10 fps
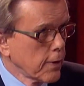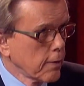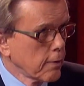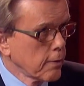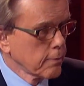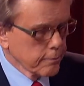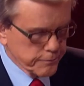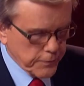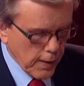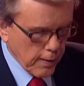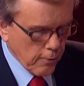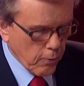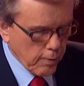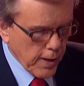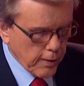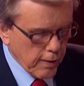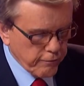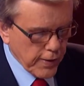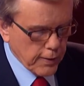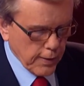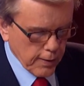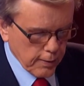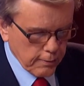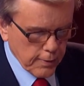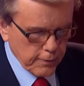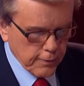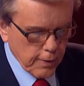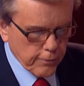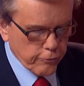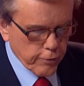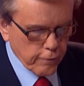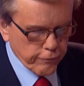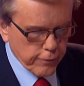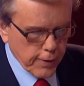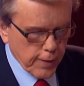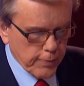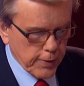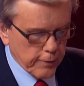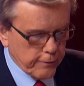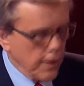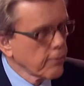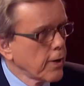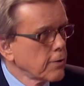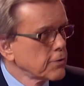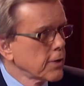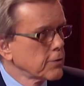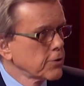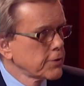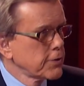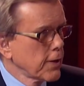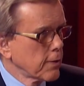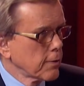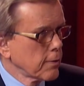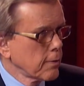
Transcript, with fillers: Ongoing case, yes, sir. What about Avandia? That's another drug for diabetes. That one, I understand, just settled.